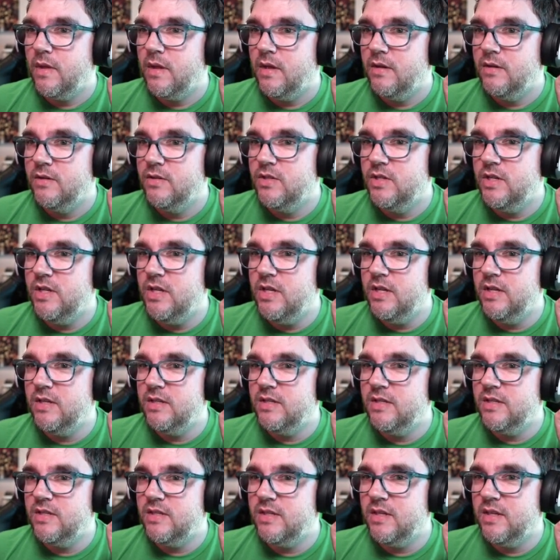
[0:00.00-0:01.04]
She
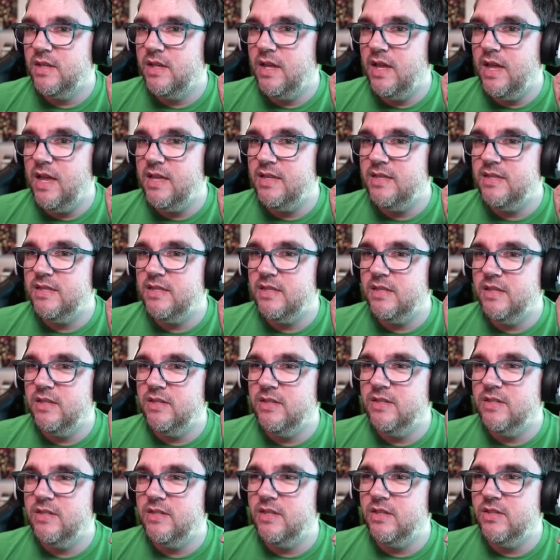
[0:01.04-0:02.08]
is... S
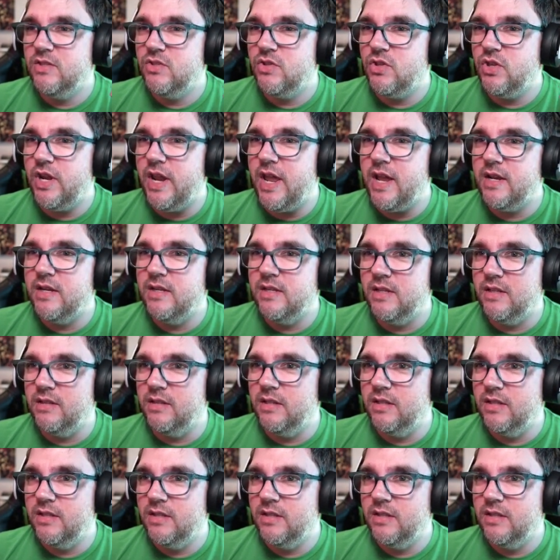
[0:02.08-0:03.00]
is distracted.